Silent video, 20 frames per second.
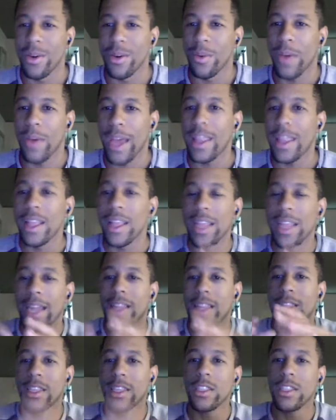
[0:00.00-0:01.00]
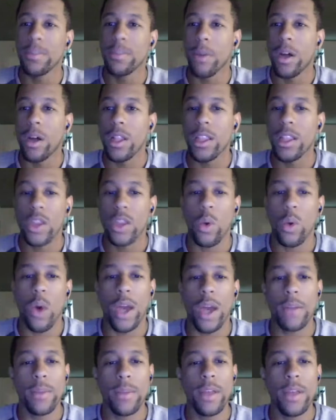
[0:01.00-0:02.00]
At like this small at the
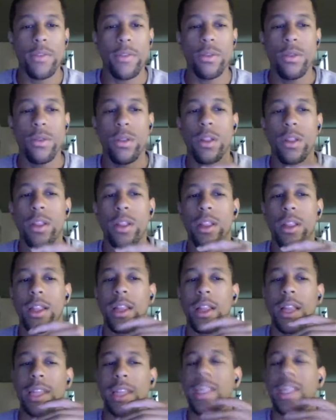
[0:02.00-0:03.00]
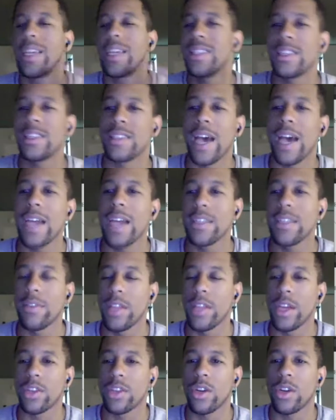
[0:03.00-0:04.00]
quantum level, like things the size of
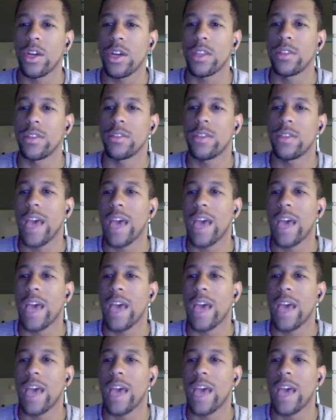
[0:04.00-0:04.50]
electrons